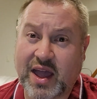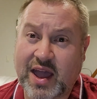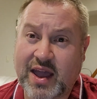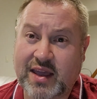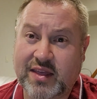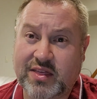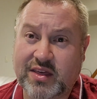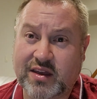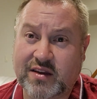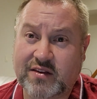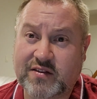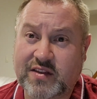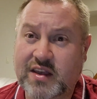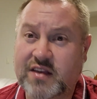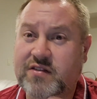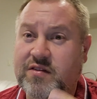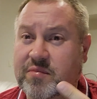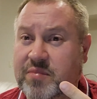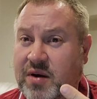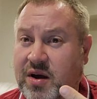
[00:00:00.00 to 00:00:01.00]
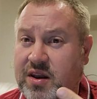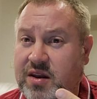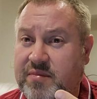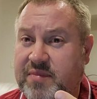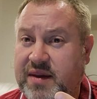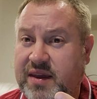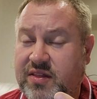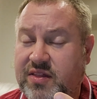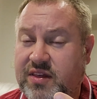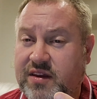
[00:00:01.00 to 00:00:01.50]
A thinks this and partner
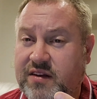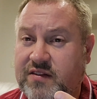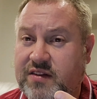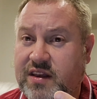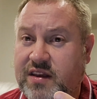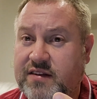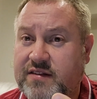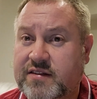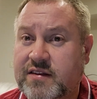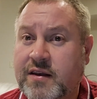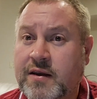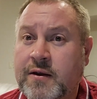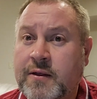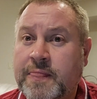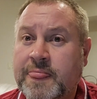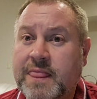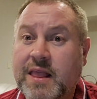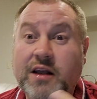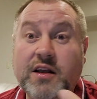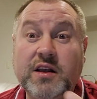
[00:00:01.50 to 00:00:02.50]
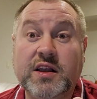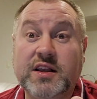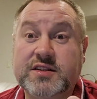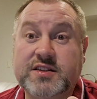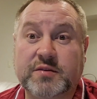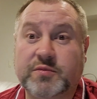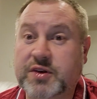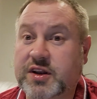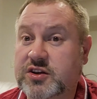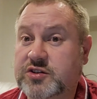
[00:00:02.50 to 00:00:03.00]
B thinks this. Is
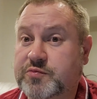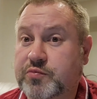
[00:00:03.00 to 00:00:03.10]
someone else